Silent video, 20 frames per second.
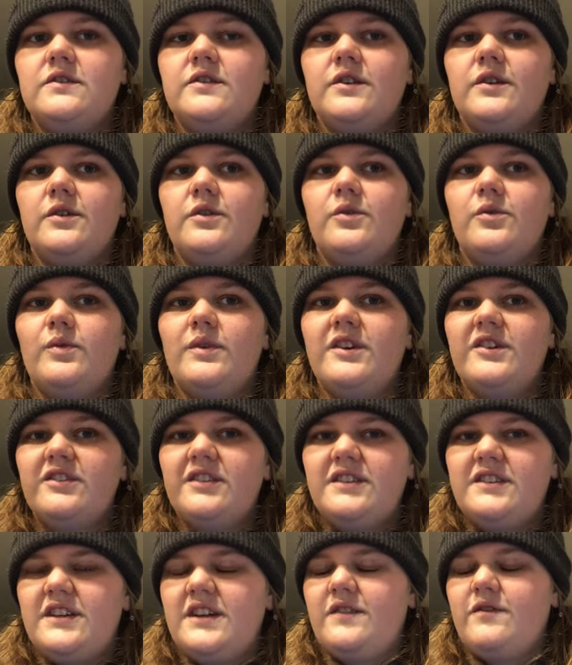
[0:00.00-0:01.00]
so we
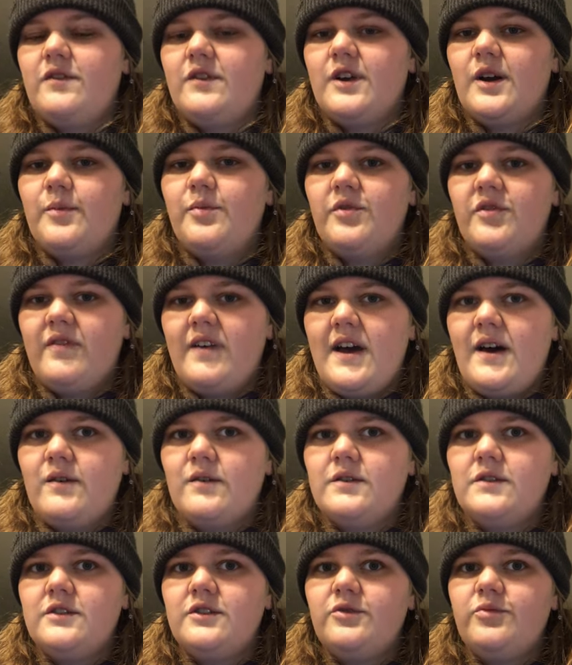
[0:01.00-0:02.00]
only stayed for a couple of
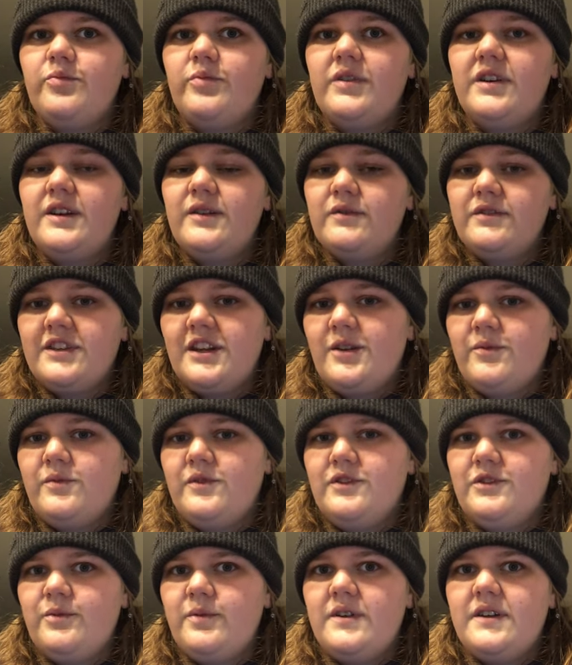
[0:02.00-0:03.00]
hours, but it was time
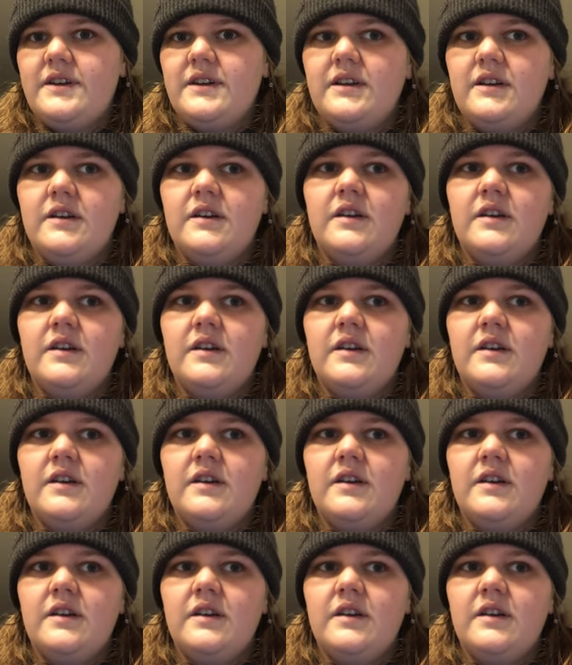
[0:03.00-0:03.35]
well spent.